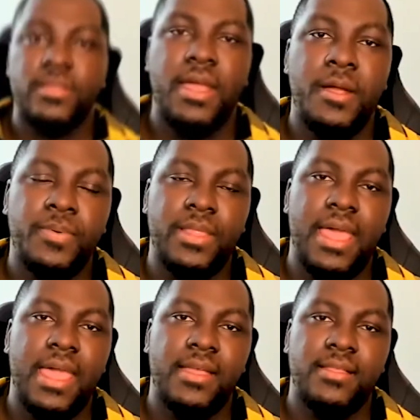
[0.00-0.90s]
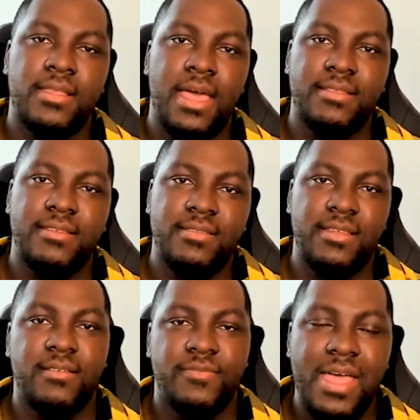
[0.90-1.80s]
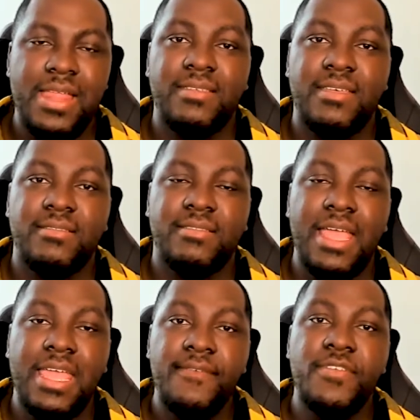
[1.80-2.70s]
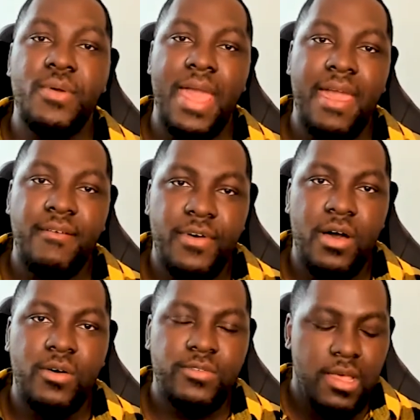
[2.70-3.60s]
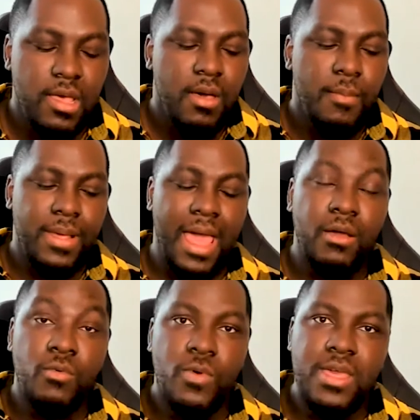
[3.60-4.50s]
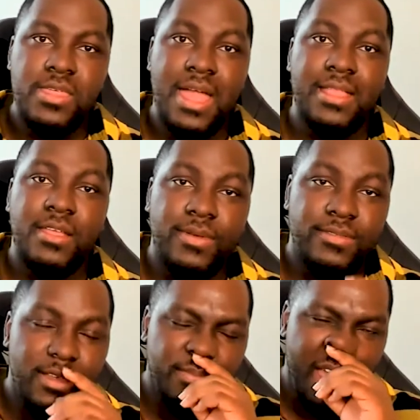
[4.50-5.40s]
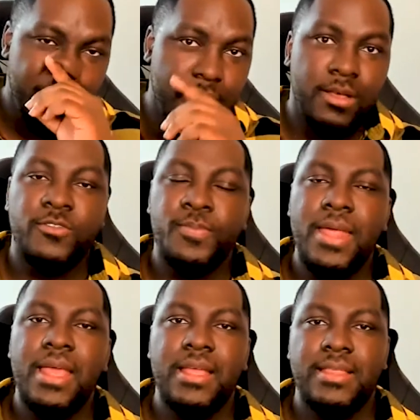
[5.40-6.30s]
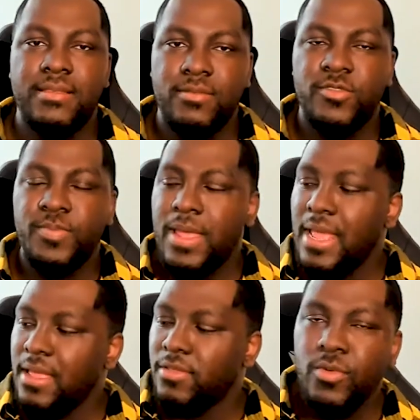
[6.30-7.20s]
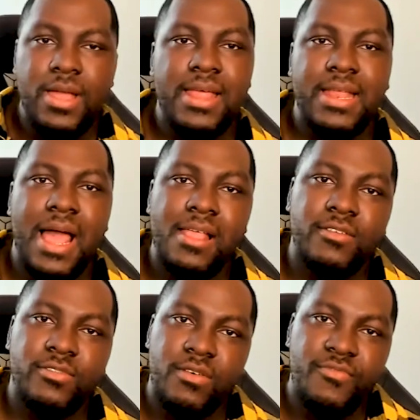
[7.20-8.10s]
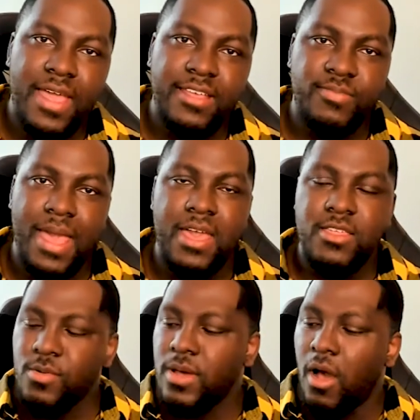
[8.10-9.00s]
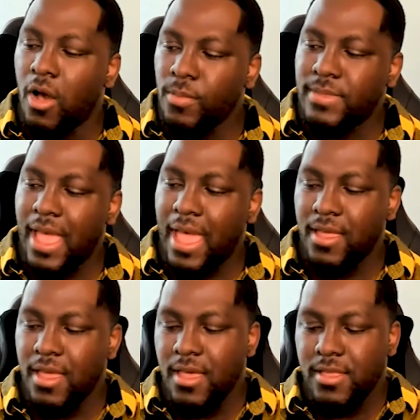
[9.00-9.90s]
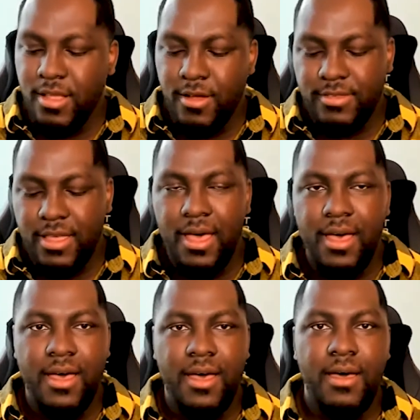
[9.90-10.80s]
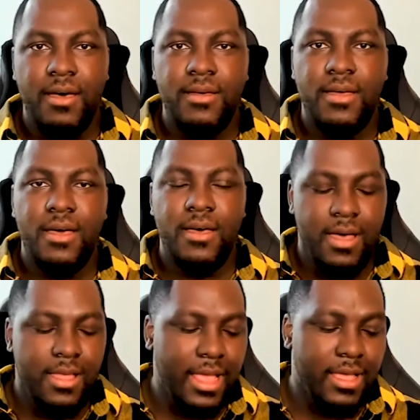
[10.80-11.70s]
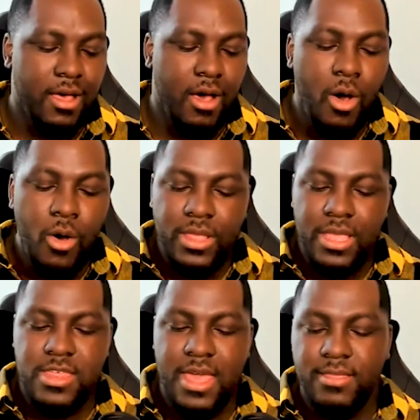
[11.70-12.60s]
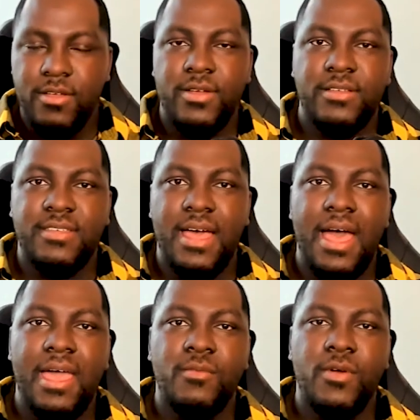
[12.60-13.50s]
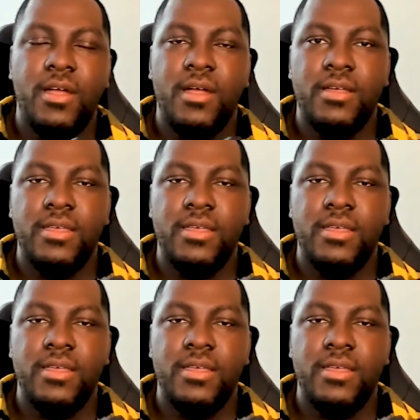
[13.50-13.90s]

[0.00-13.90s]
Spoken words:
airplane, like the flight attendants, they give you headphones, but I wish that there was some type, spending $300 on a face mask, you would hope that there's like a hole injector inside where,